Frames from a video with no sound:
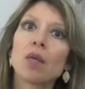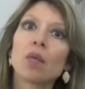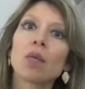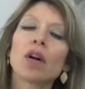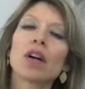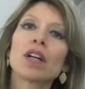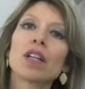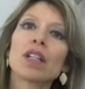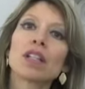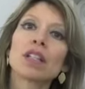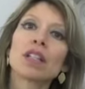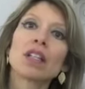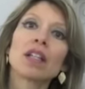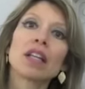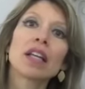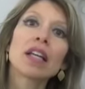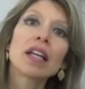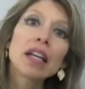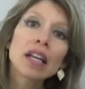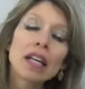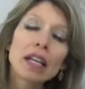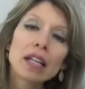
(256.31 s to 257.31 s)
whereas the
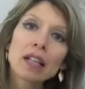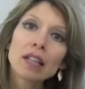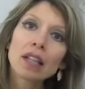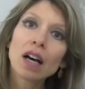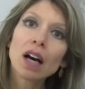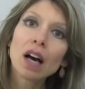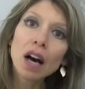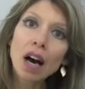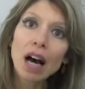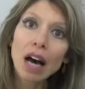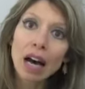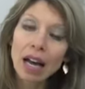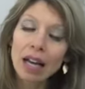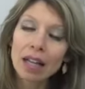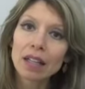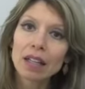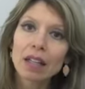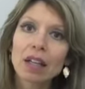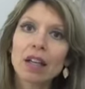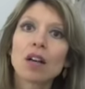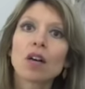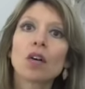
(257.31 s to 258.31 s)
heat, the
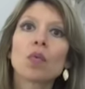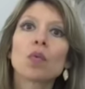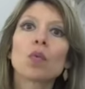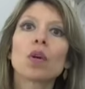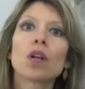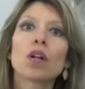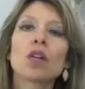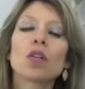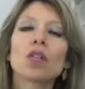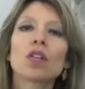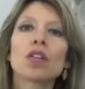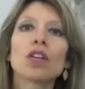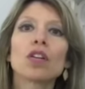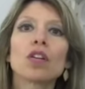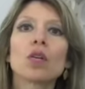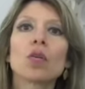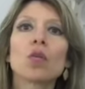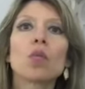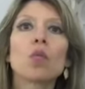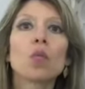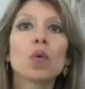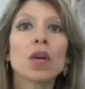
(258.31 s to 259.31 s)
hot, will, you
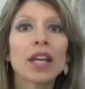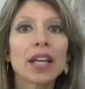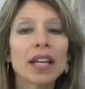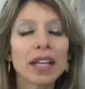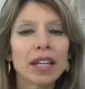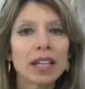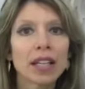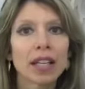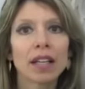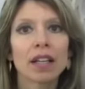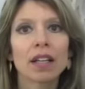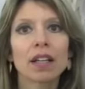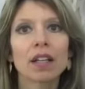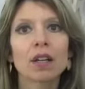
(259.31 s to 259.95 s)
know, weaken it.